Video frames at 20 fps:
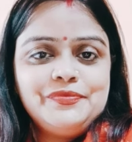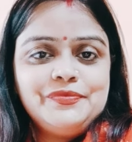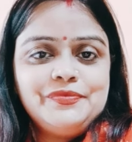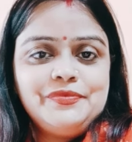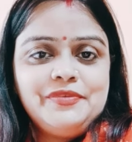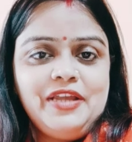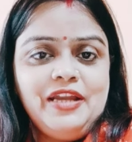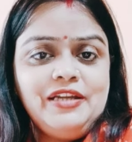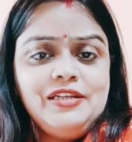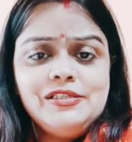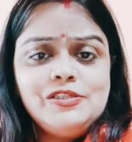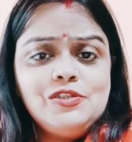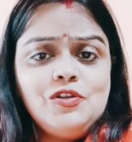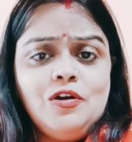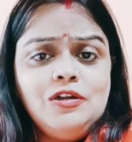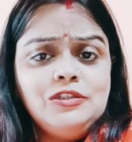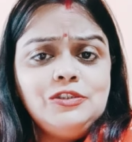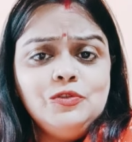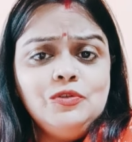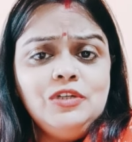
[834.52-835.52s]
It is
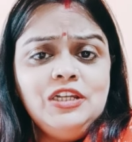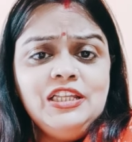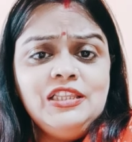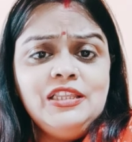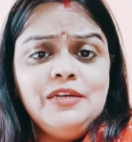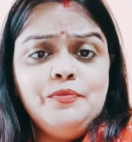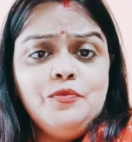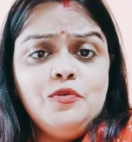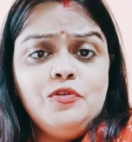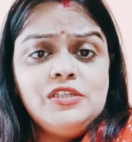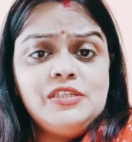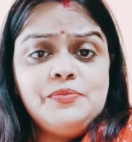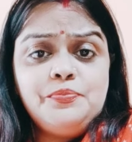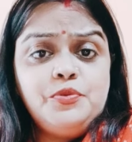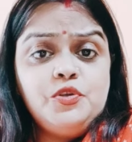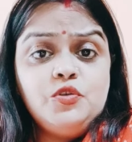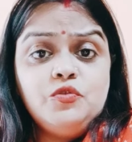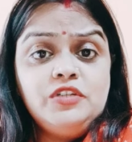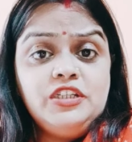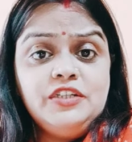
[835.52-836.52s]
not only the most
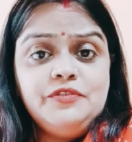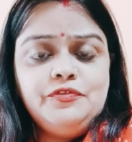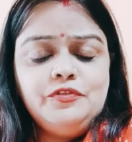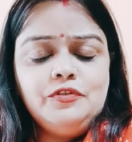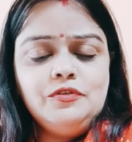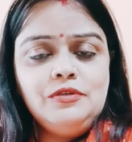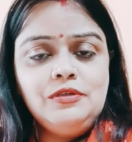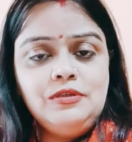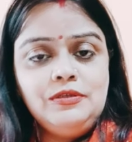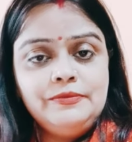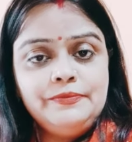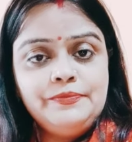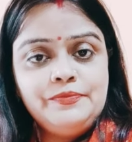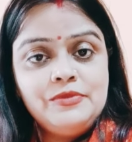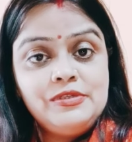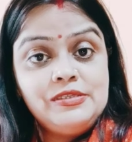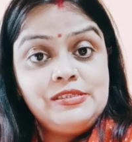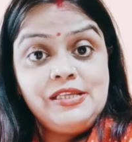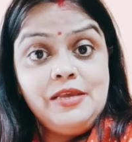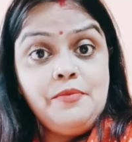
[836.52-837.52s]
beautiful,
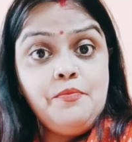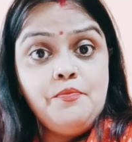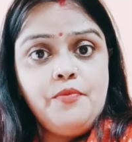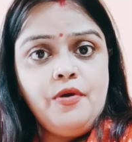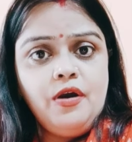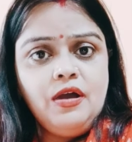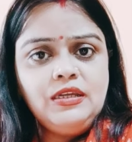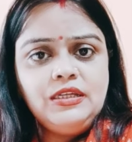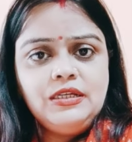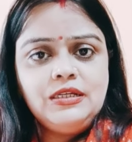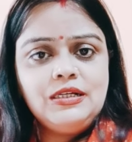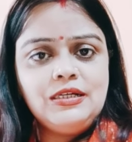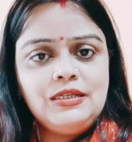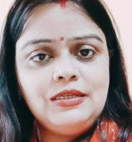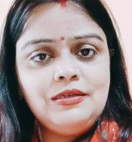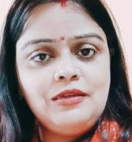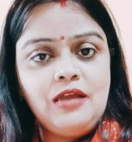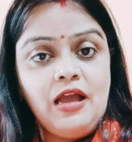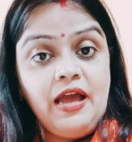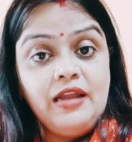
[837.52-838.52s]

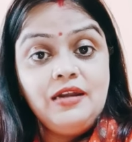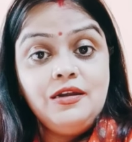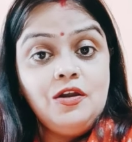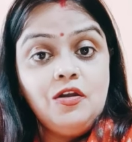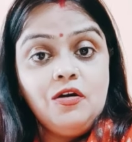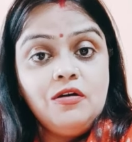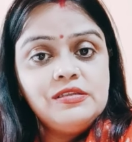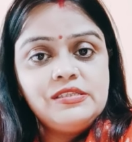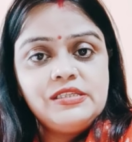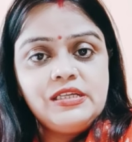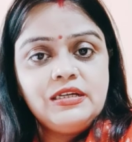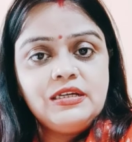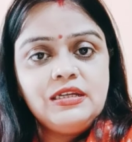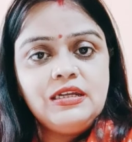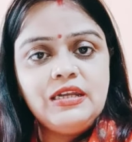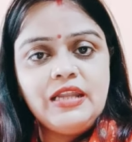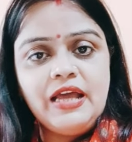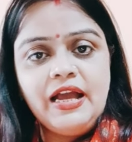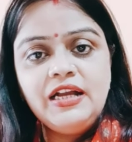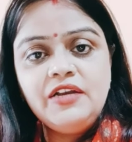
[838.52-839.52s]
symbolical and logical
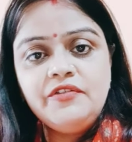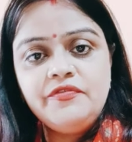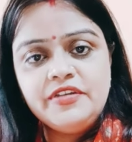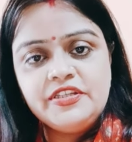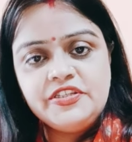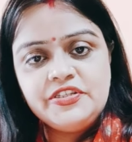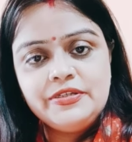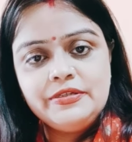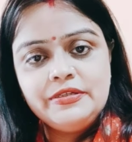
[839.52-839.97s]
language.